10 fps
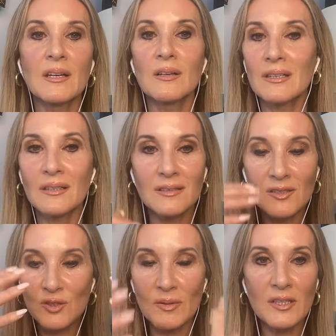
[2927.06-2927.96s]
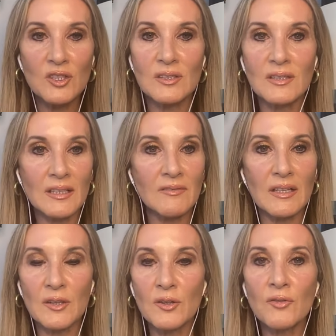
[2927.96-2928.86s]
in a situation, like if I
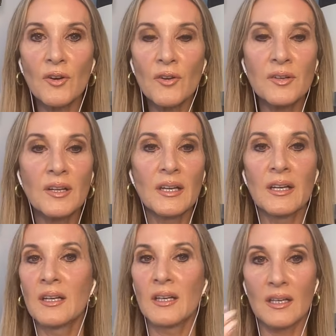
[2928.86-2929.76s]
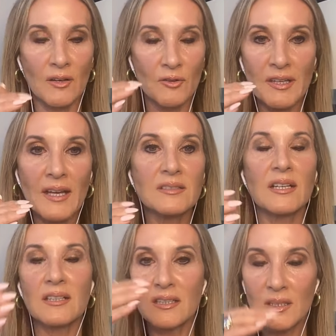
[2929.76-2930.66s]
get thrown and I react, I
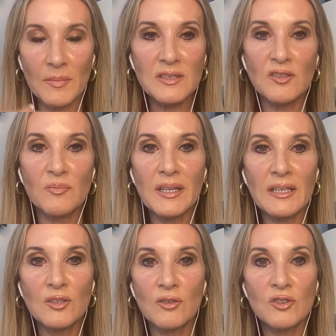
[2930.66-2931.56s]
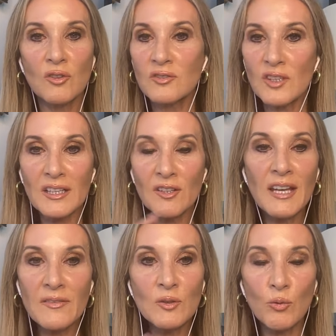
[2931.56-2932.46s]
can get myself back under control. So I don't
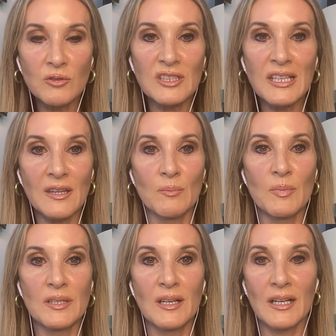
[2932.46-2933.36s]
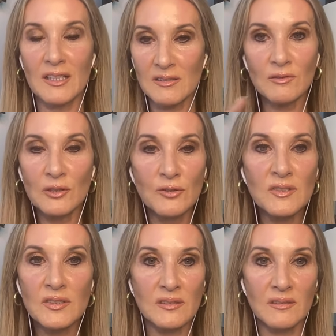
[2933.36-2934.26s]
have it all together, but and I still lose
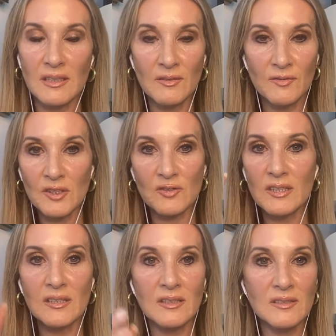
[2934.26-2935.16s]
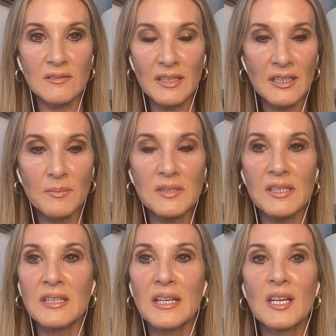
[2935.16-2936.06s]
it and get frustrated and still get upset.
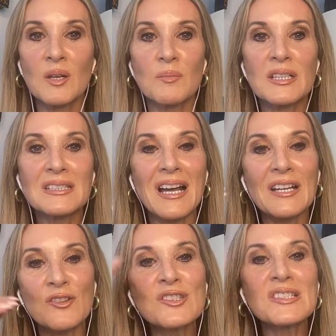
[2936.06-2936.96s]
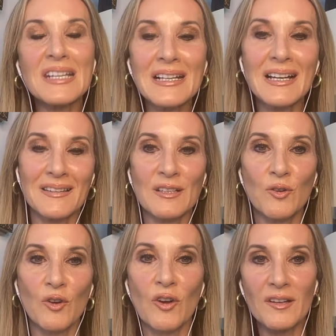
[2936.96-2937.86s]
But it, I don't stay like that for
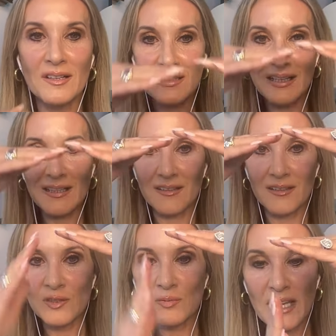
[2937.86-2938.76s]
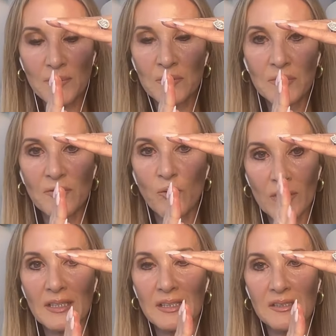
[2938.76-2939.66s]
longer. It's like this would happen before and
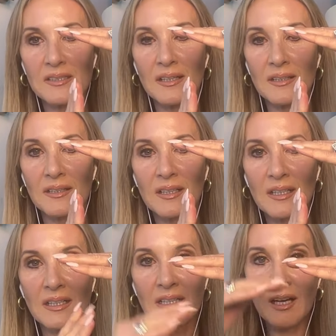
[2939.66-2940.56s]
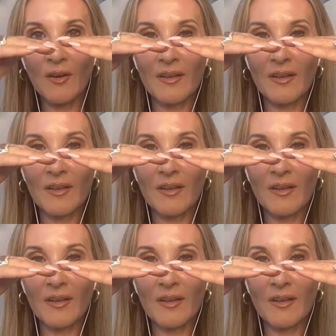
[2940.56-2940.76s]
I'd get stuck. Now